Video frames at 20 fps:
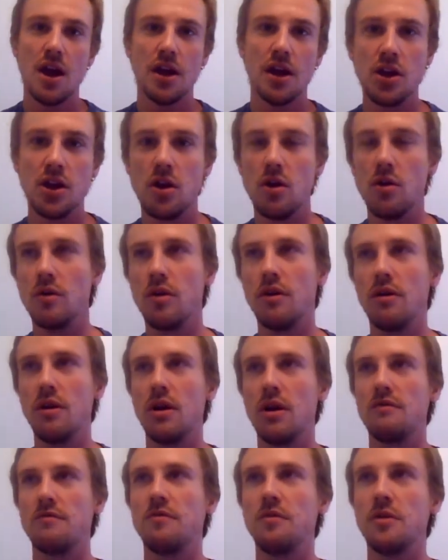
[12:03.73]

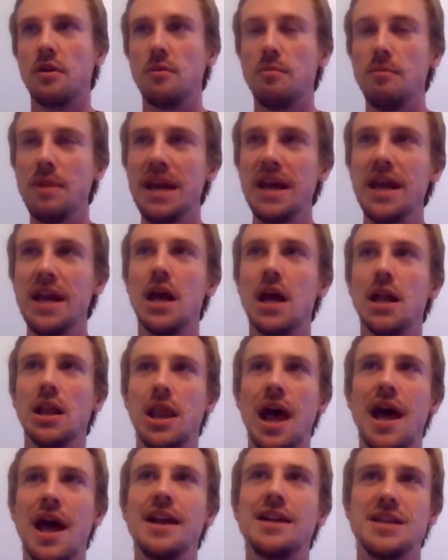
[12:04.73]
And, for me, a
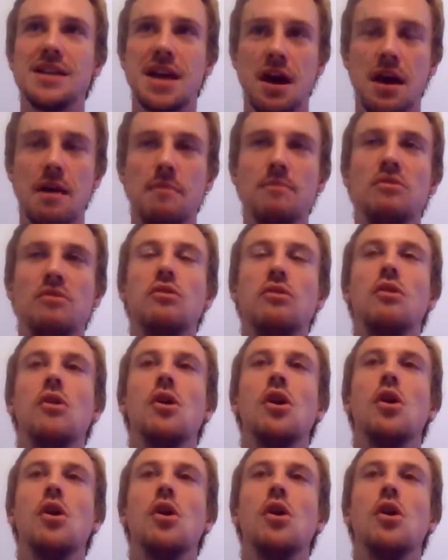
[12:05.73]
lot of times